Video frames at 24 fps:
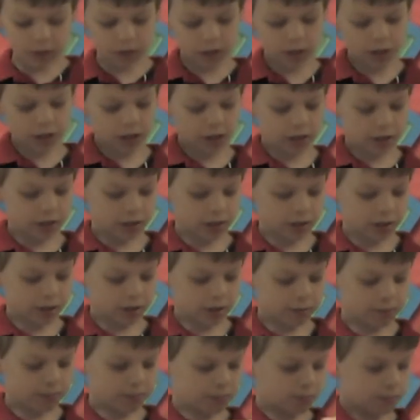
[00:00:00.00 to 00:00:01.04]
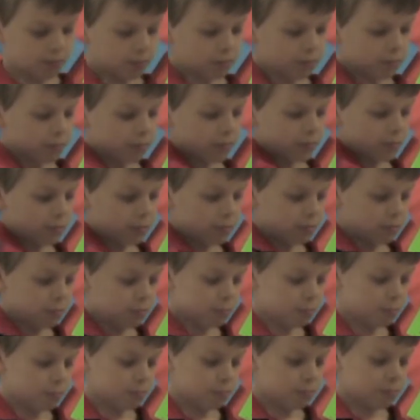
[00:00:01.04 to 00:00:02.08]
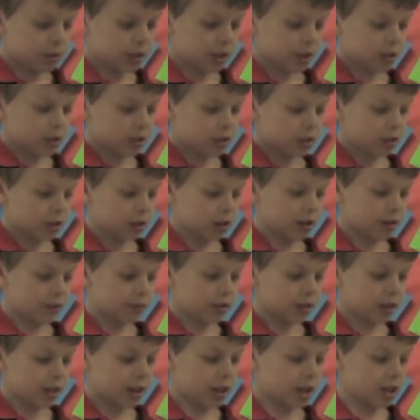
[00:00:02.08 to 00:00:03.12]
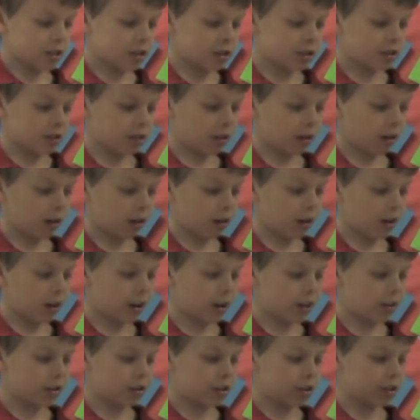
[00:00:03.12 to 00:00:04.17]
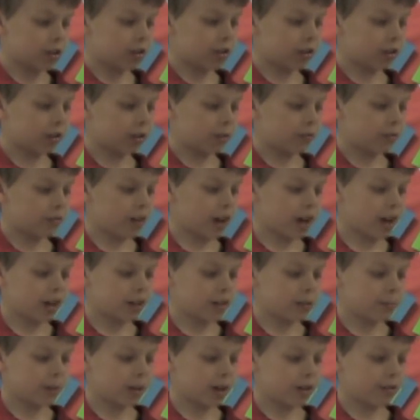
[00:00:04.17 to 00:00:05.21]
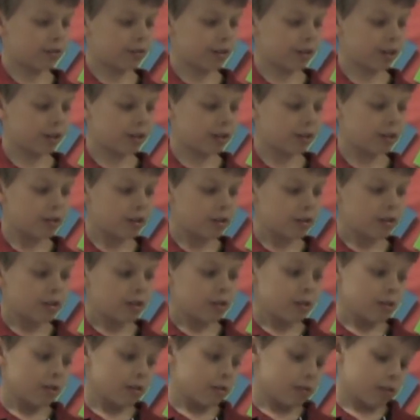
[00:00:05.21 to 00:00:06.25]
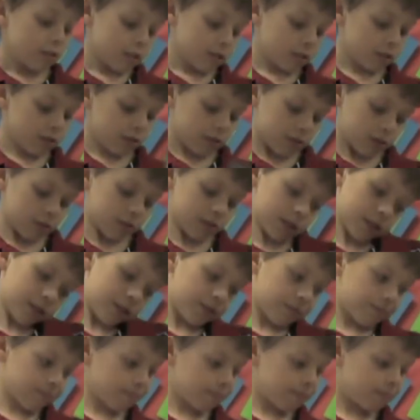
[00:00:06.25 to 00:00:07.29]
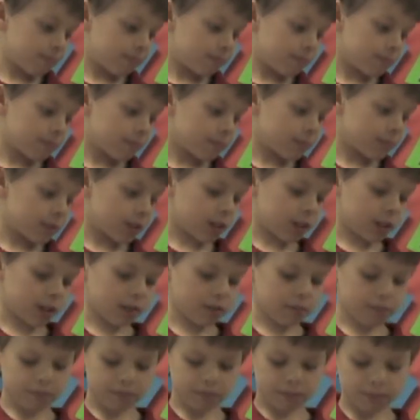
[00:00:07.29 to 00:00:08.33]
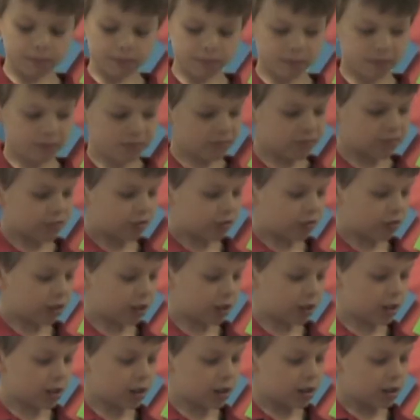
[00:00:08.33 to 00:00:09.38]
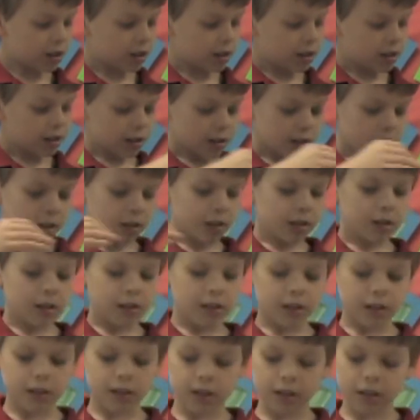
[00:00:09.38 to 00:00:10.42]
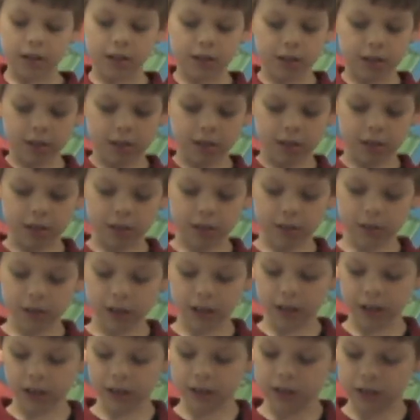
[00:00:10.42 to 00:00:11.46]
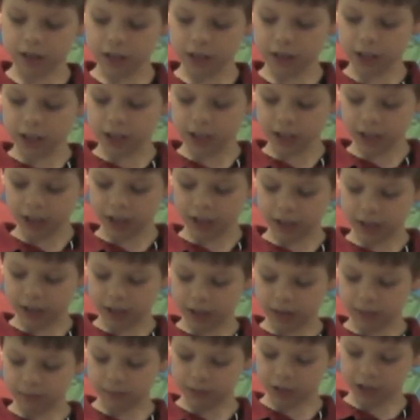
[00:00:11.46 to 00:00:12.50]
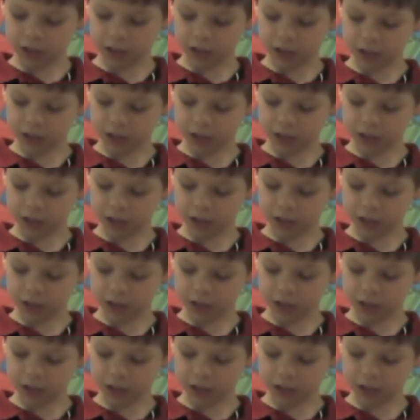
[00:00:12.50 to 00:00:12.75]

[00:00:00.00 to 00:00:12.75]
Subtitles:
And it has the picture of the answer and just a little fact about it. So it's kind of fun to do. And this has some